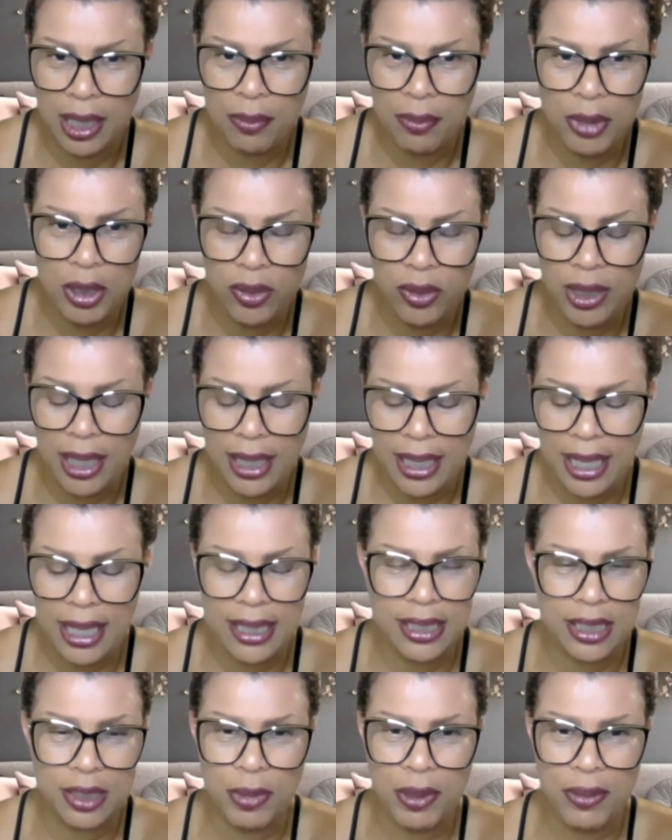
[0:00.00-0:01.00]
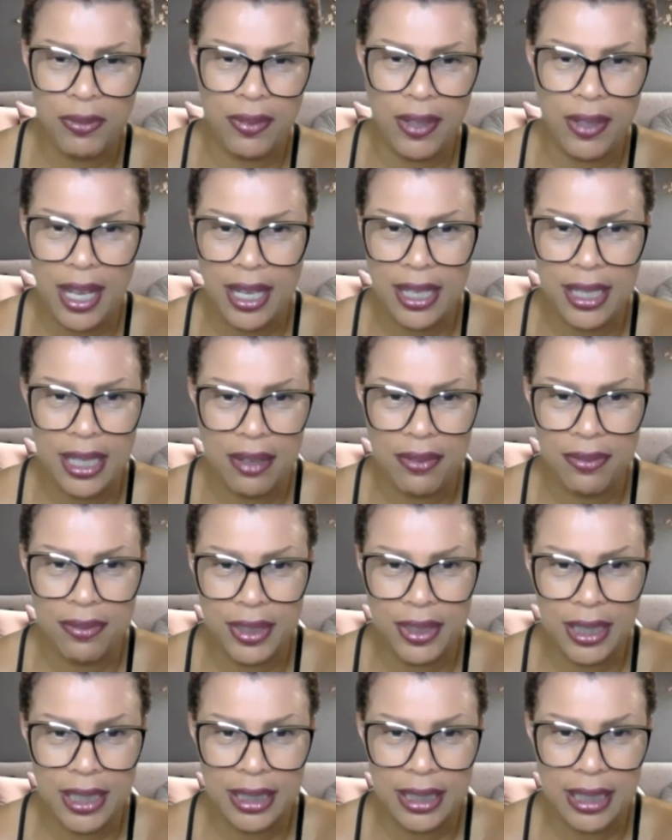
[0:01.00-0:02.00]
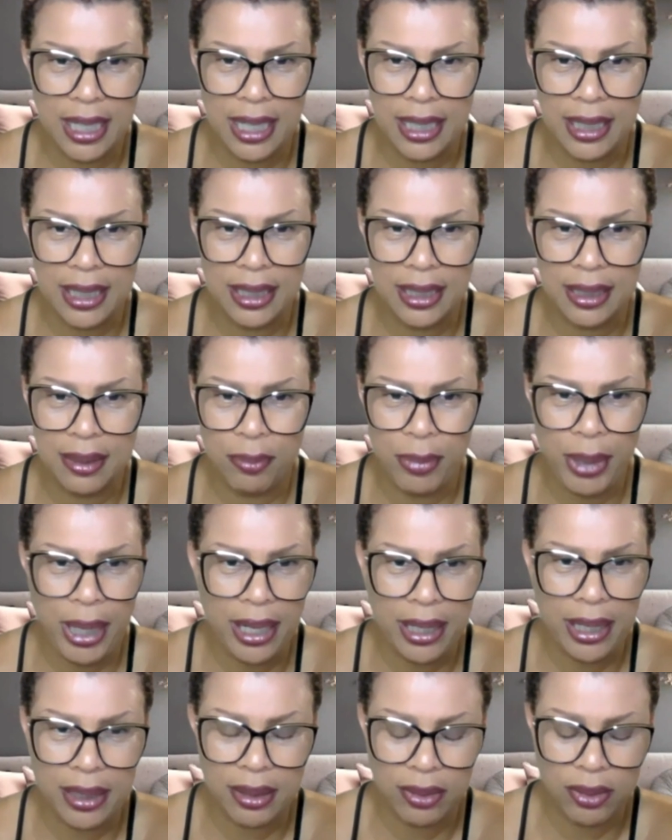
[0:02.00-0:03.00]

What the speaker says: I mean, they can't just be flying off to Atlanta and back.